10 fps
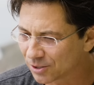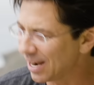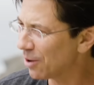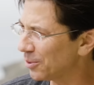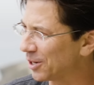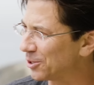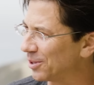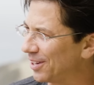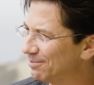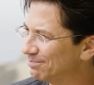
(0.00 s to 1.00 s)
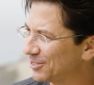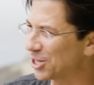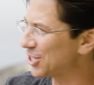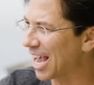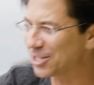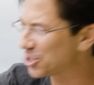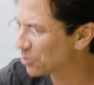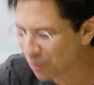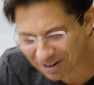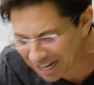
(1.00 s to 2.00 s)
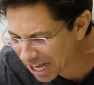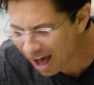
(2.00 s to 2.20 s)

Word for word: so now what do I do with it? Just, I swear to